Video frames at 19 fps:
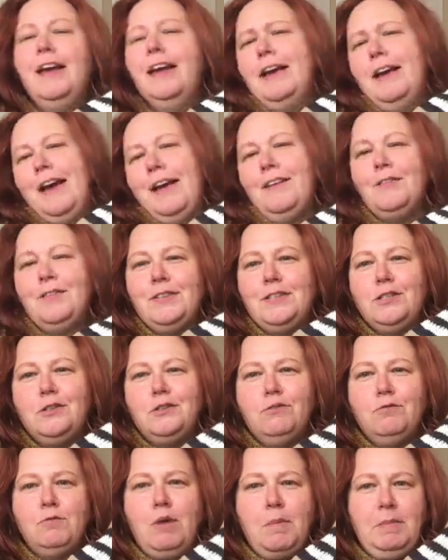kind of is
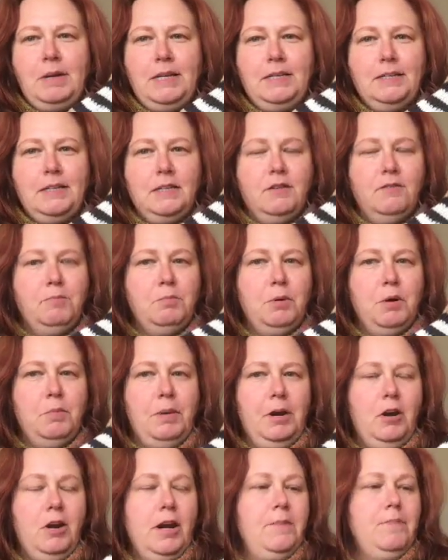reminiscent of
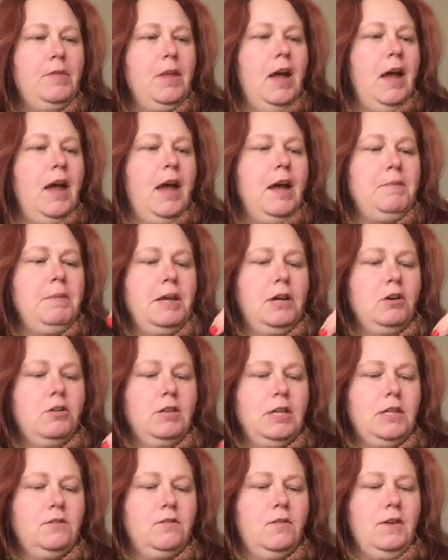Burberry. I made her
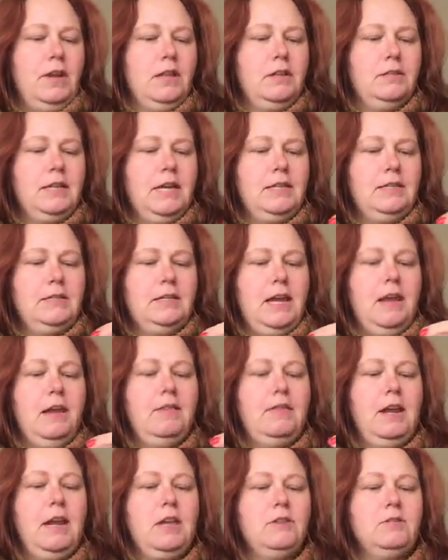these for Valentine's Day,
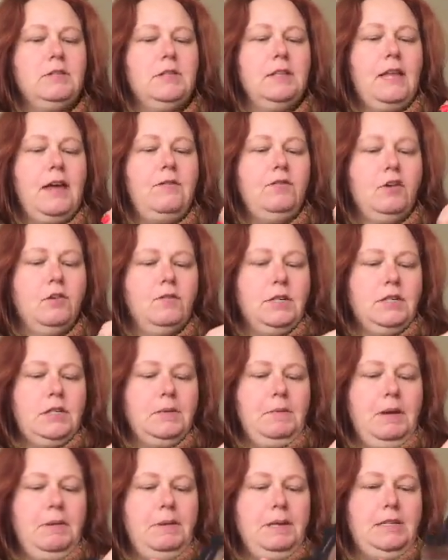and then I used the leftovers
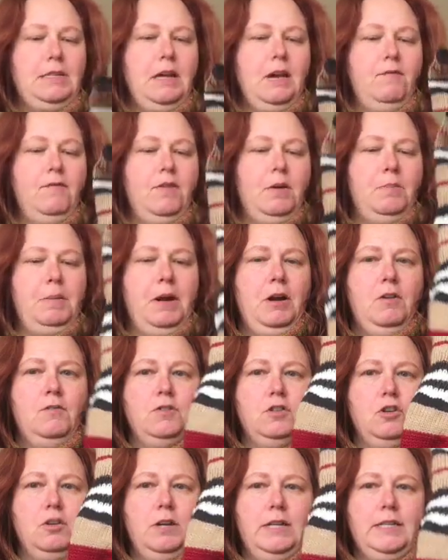to make myself a pair of
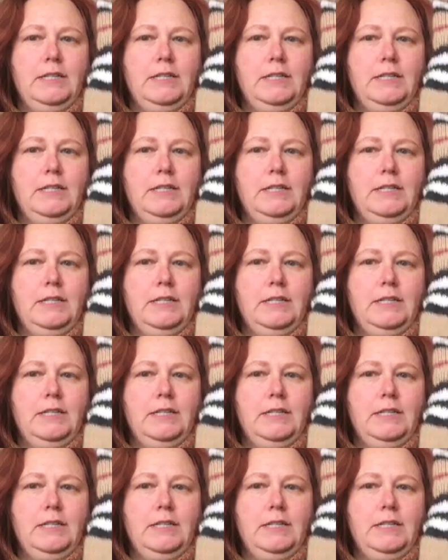shorty